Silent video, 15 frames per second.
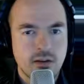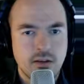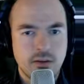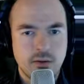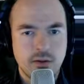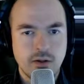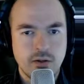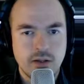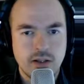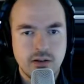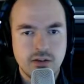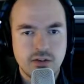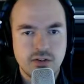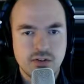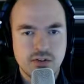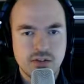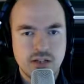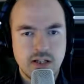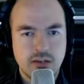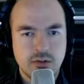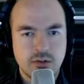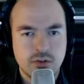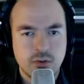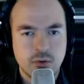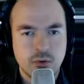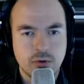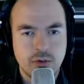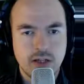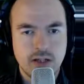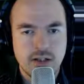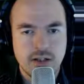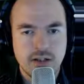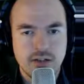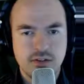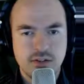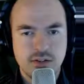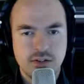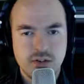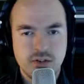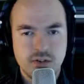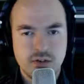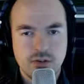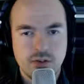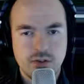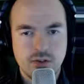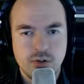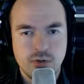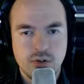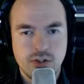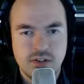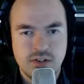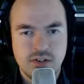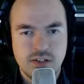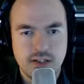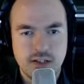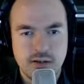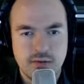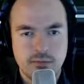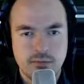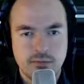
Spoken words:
There we go. That looks cooler, and it can still do its thing.